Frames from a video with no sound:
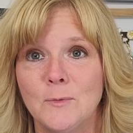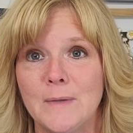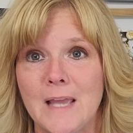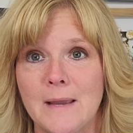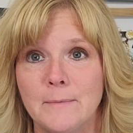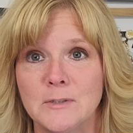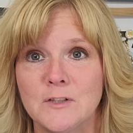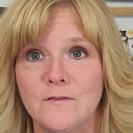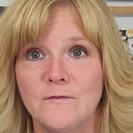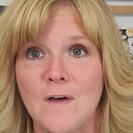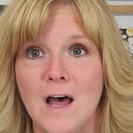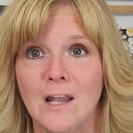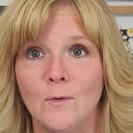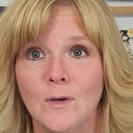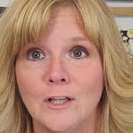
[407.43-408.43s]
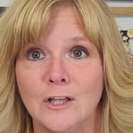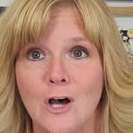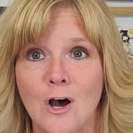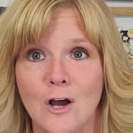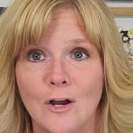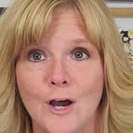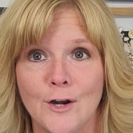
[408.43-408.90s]
You'll be able to follow
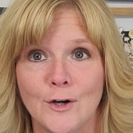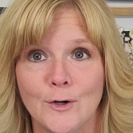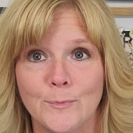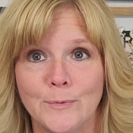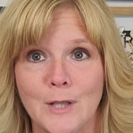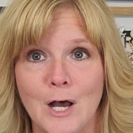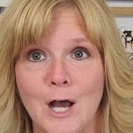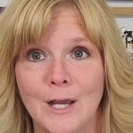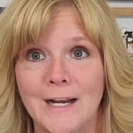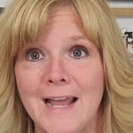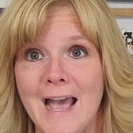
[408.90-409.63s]
along on her blog,